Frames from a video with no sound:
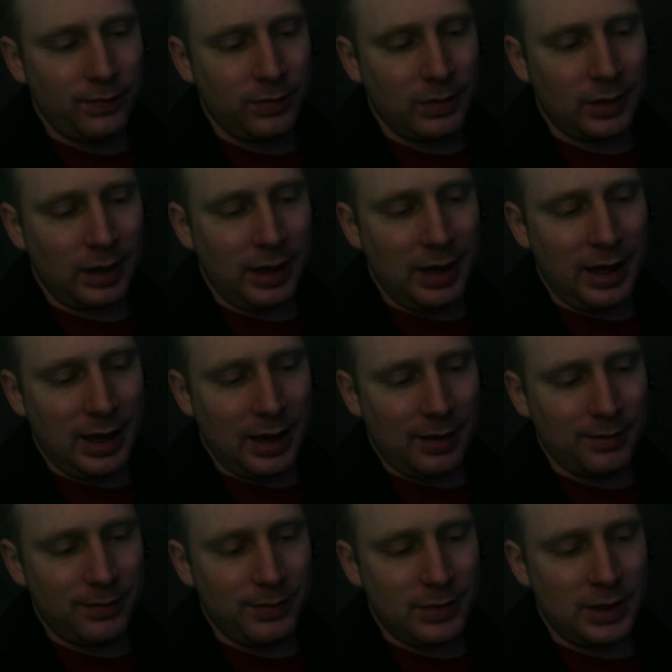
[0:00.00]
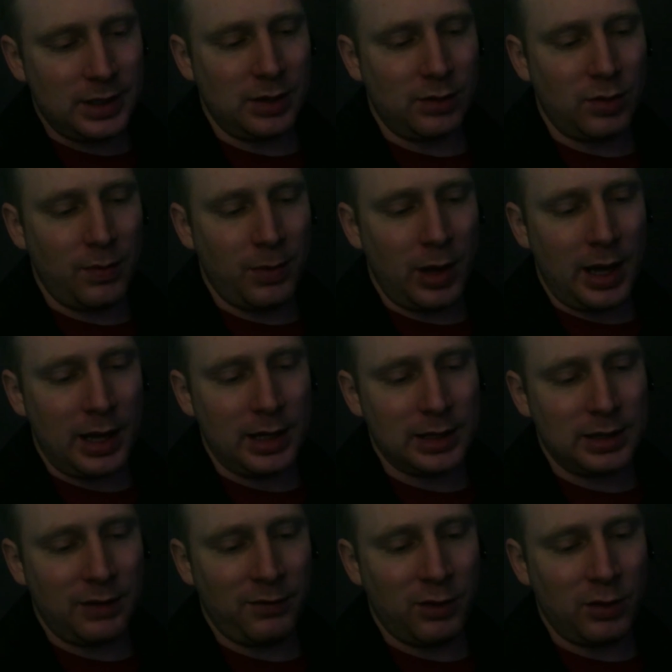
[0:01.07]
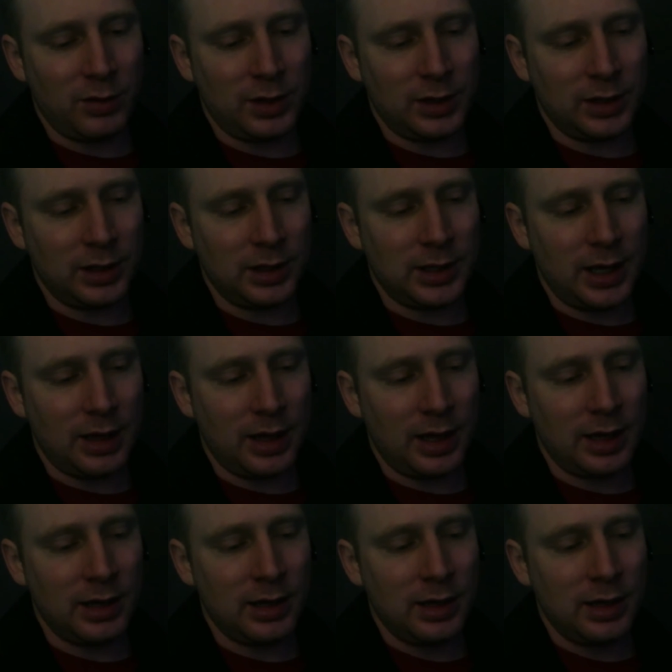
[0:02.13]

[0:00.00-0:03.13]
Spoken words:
I am, Zin replied as he floated into the daylight.